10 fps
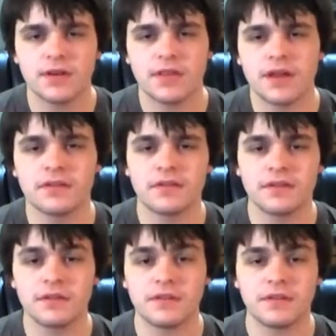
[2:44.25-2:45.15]
That is
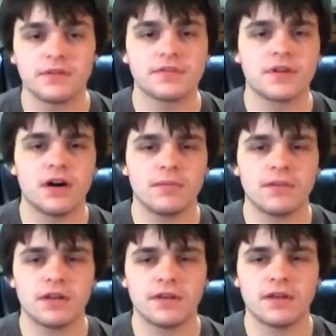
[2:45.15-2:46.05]
until the Dukes call
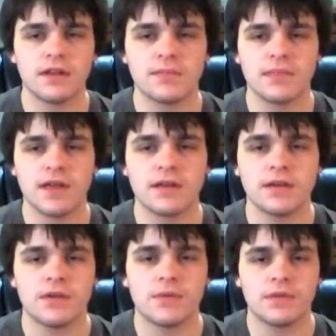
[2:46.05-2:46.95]
him and tell them that
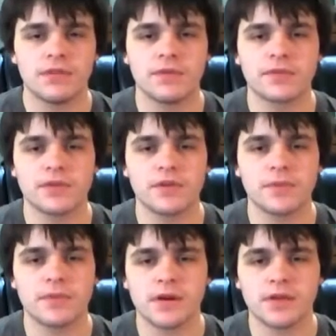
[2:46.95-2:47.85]
Winthorpe's going to
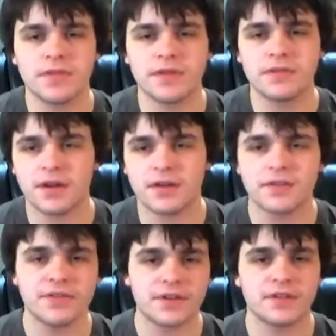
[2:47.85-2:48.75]
be part of a
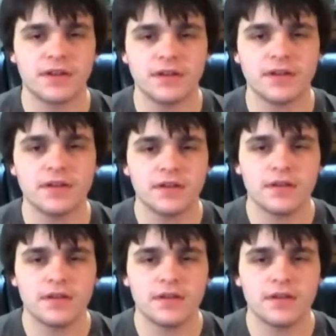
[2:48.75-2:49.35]
scientific study,